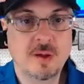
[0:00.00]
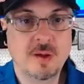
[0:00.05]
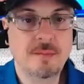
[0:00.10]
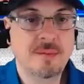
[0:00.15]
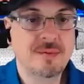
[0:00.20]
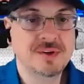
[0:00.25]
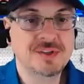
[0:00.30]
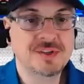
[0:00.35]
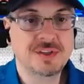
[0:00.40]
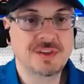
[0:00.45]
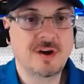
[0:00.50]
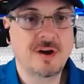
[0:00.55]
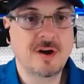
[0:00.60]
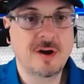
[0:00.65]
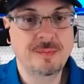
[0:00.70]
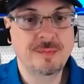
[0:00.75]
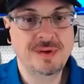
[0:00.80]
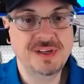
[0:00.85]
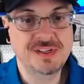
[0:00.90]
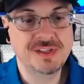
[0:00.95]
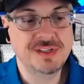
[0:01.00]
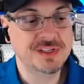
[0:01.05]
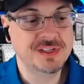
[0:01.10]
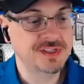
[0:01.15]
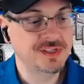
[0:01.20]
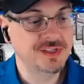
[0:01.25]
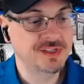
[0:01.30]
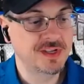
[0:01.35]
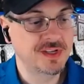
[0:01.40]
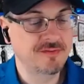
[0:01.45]
members of the
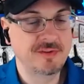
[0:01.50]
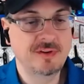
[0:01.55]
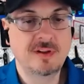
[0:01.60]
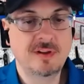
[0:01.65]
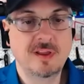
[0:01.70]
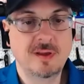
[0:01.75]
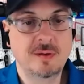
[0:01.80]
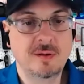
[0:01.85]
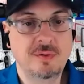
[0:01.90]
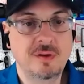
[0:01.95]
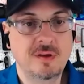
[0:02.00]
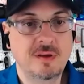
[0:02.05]
rb67 club